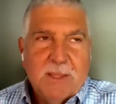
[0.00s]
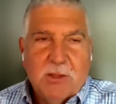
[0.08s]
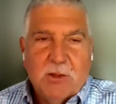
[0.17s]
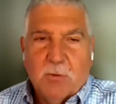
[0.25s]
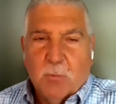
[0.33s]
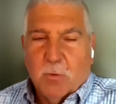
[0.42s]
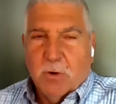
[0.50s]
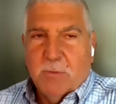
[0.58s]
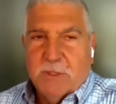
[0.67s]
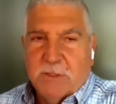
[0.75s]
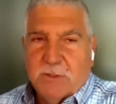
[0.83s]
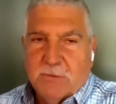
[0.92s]
The work we
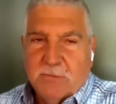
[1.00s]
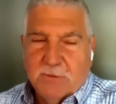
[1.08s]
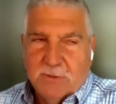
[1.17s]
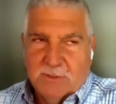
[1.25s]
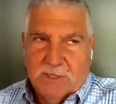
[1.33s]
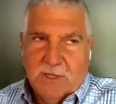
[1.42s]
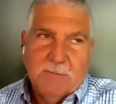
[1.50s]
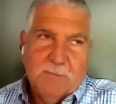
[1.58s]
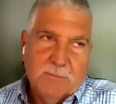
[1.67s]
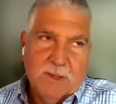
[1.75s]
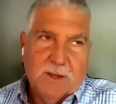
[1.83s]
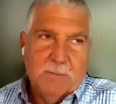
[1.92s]
do,
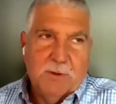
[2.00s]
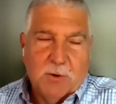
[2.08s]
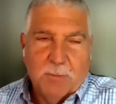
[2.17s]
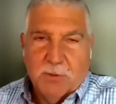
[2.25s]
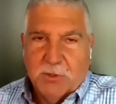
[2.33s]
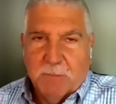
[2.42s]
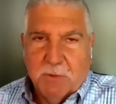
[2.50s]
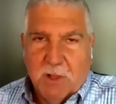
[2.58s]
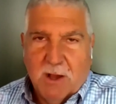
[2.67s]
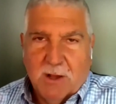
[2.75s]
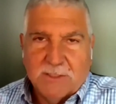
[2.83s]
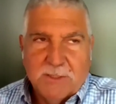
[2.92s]
Tim, in our building
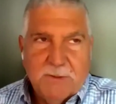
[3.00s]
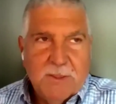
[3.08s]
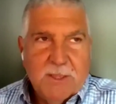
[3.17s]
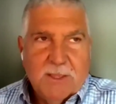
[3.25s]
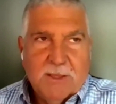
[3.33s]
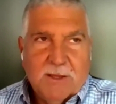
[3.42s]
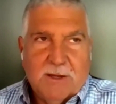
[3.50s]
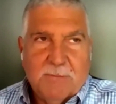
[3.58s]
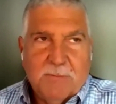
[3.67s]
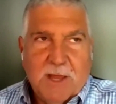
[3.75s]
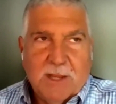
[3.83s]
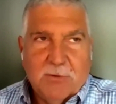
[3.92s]
blocks,
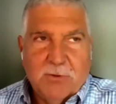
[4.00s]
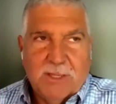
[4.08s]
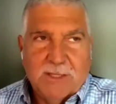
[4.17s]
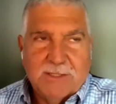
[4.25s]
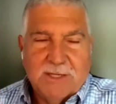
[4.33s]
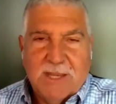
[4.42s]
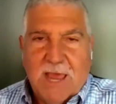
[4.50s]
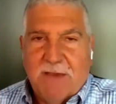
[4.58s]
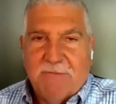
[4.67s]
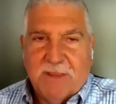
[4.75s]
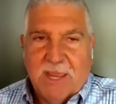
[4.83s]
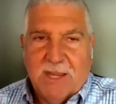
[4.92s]
not only is it
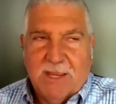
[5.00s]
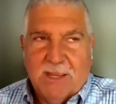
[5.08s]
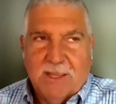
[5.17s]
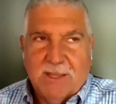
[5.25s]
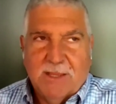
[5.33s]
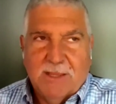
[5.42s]
navigating